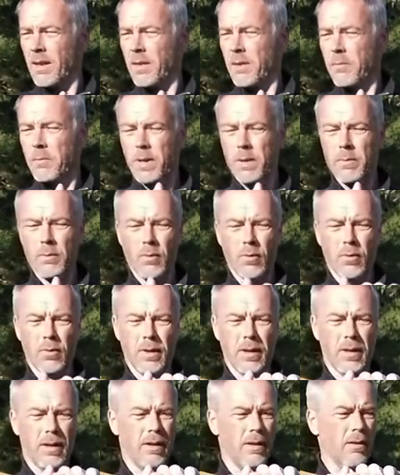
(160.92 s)
the Ming
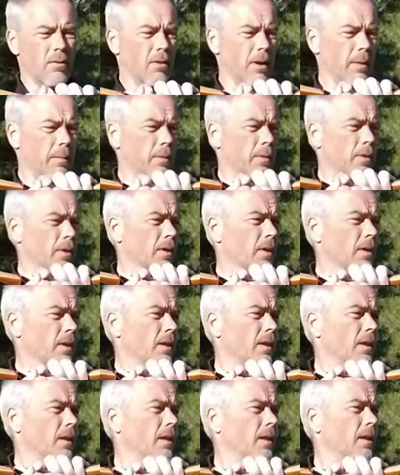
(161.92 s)
Moon and the Raptor.
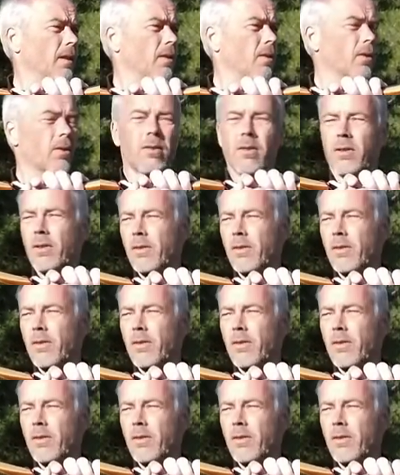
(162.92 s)
They look